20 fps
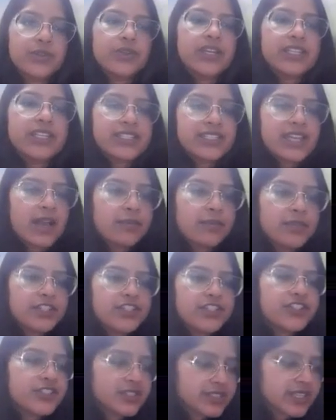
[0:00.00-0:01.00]
So you
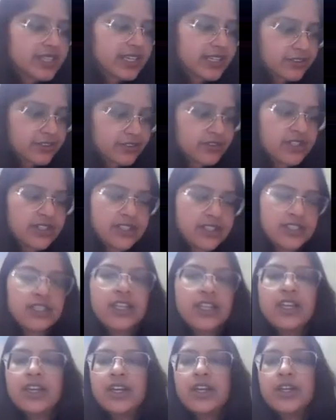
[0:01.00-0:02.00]
establish networks
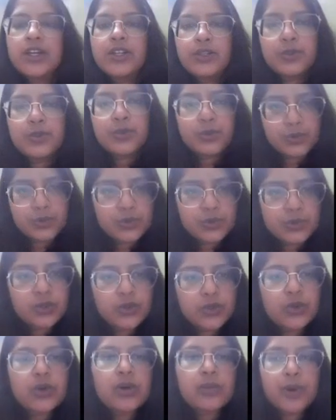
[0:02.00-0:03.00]
to
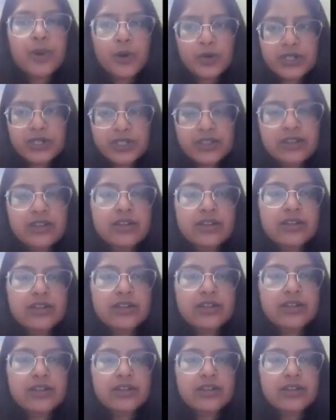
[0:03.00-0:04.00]
go about
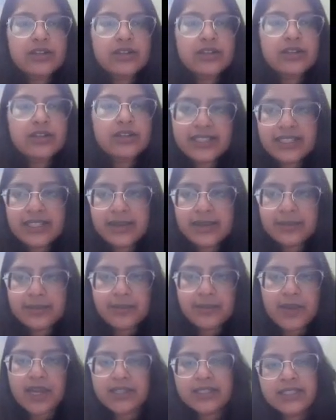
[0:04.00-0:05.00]
identifying the
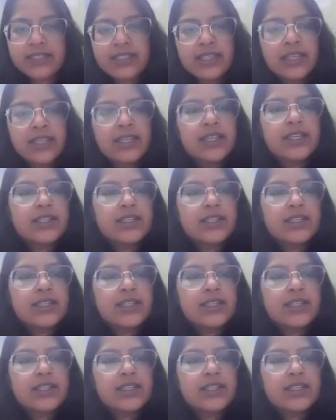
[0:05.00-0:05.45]
impacts.